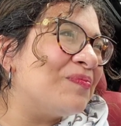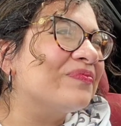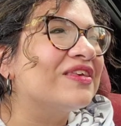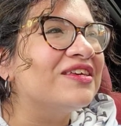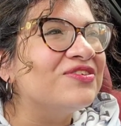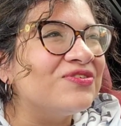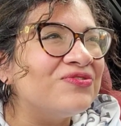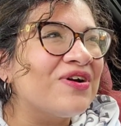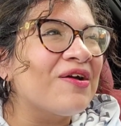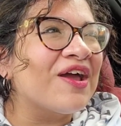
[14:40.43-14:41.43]
He knew
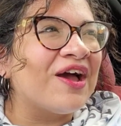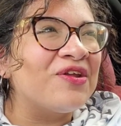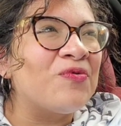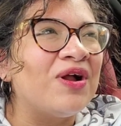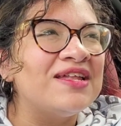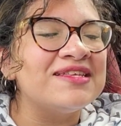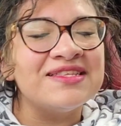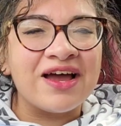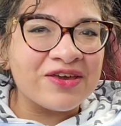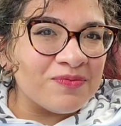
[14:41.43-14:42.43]
I kind of wanted to
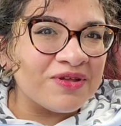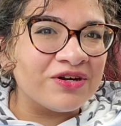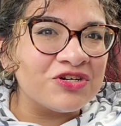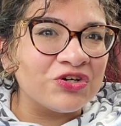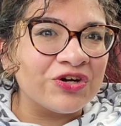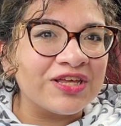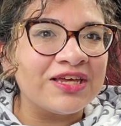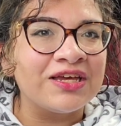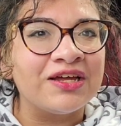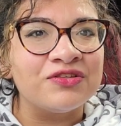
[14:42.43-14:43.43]
document our
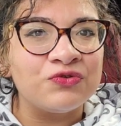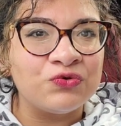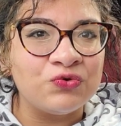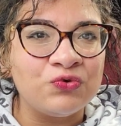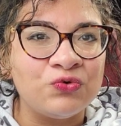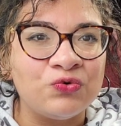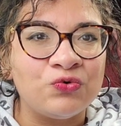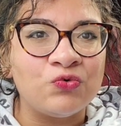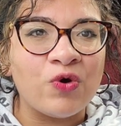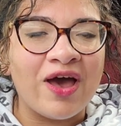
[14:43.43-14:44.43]
journey
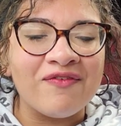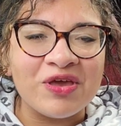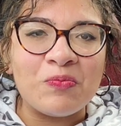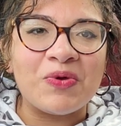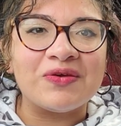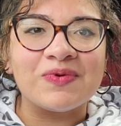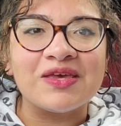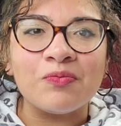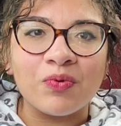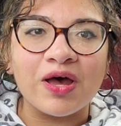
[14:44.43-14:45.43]
onto having a
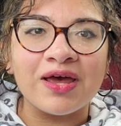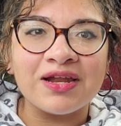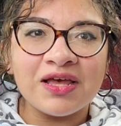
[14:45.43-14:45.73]
baby, but